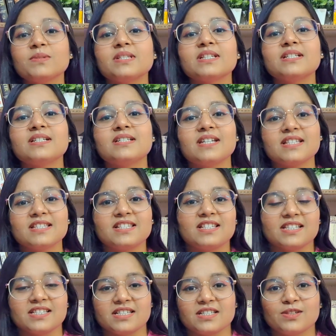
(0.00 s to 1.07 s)

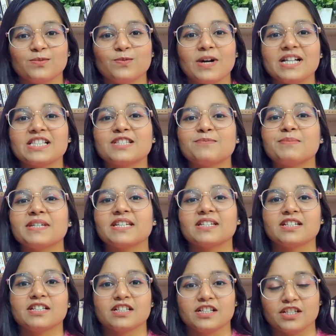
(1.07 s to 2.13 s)
sentences while speaking
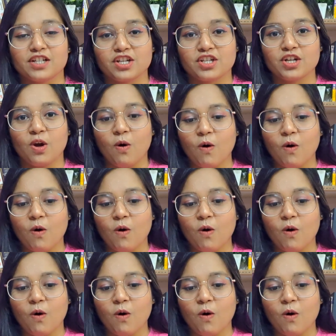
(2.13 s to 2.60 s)
English,